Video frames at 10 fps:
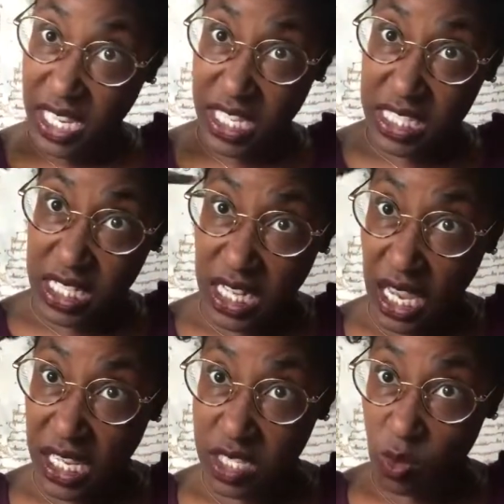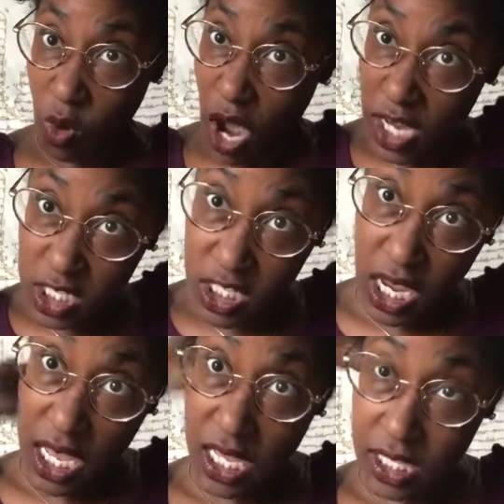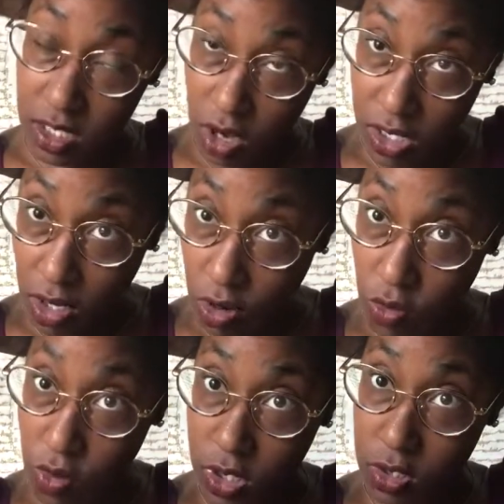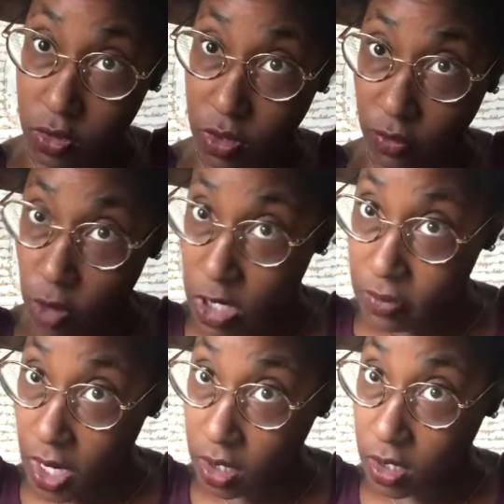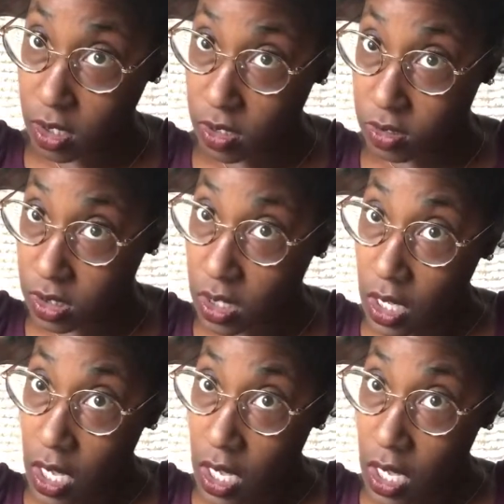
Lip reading: and today is wash day, so I don't want to refresh my curls